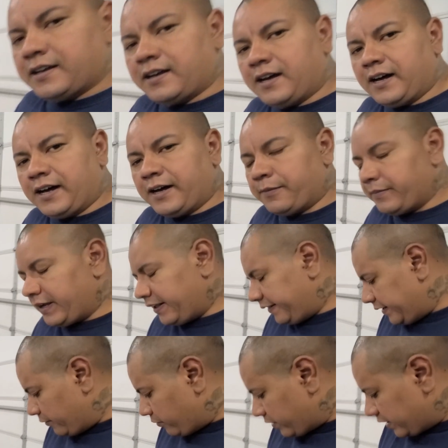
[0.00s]
And
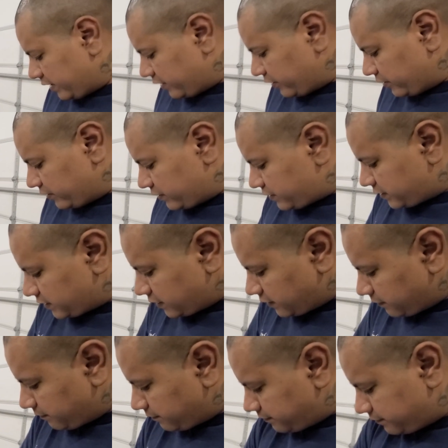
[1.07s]
then we're going to do
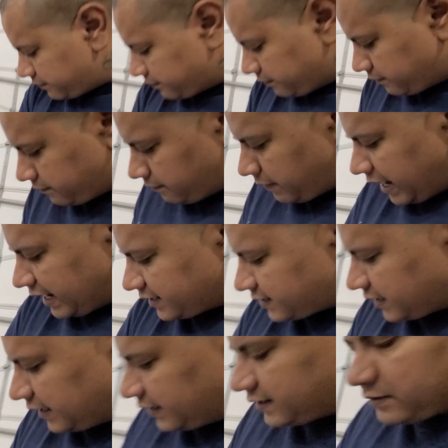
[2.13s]
some
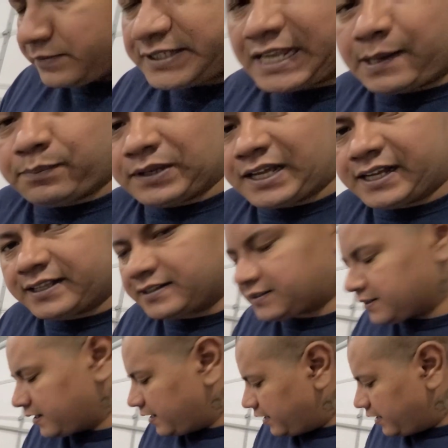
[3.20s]
masking, some tape lines.